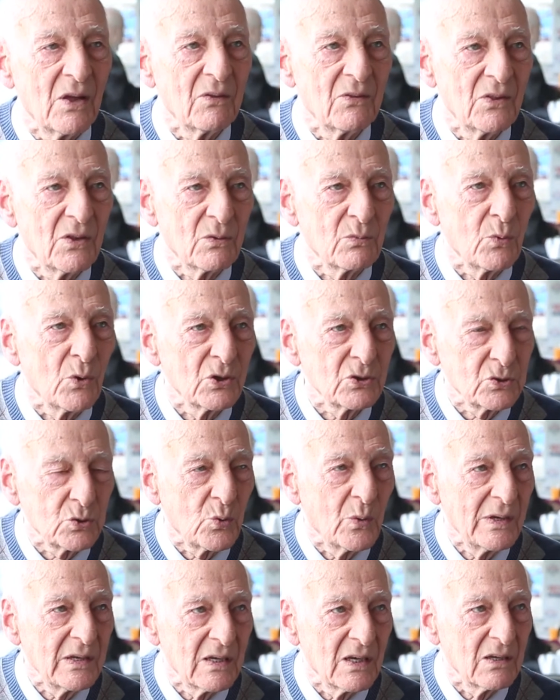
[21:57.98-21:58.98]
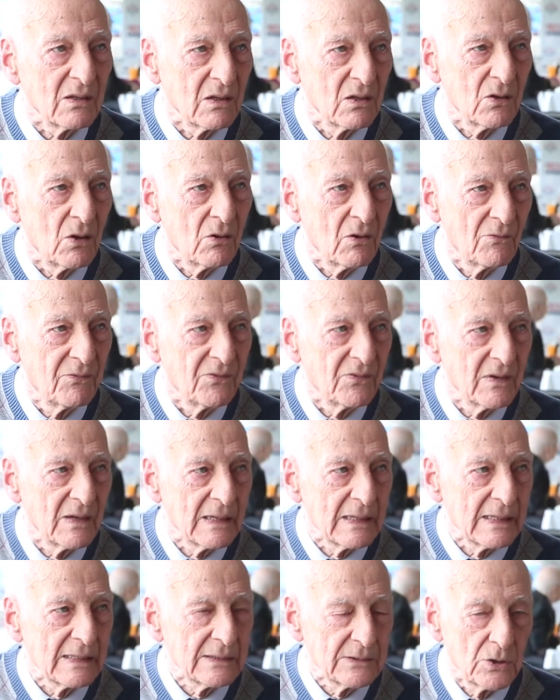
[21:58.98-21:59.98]
There was quite a lot
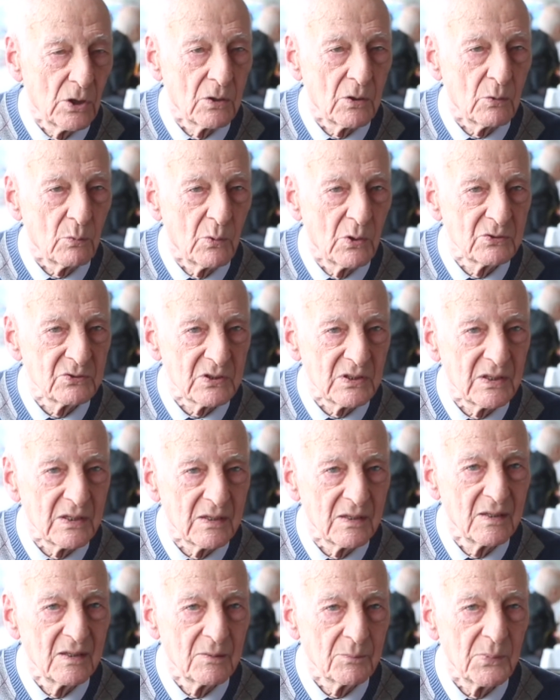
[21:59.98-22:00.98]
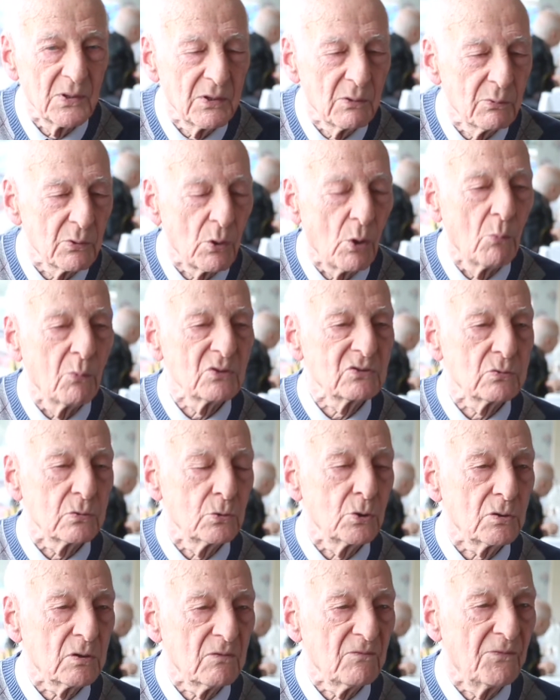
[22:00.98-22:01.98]
of younger ones in it, but they were always
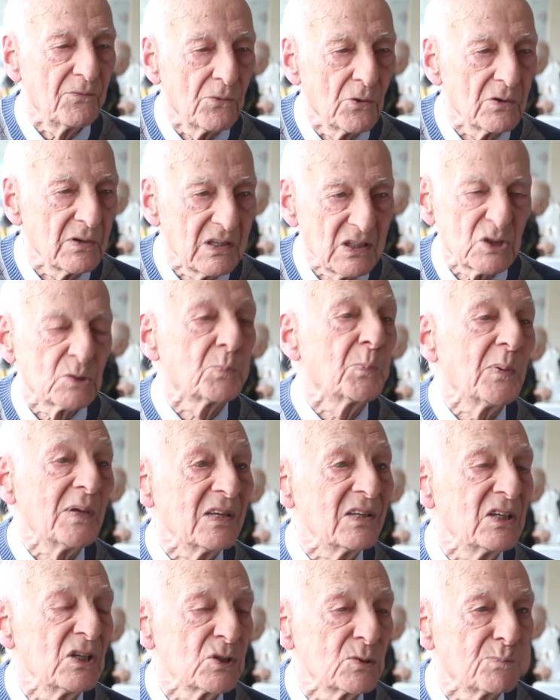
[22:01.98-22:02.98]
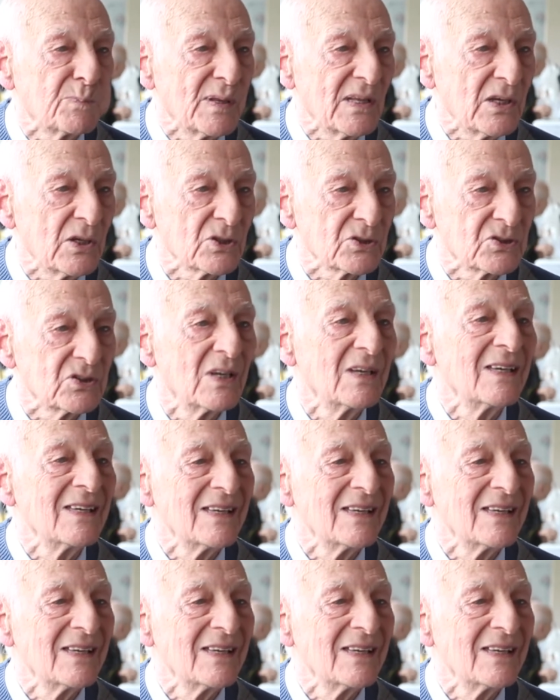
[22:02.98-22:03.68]
looking for experienced players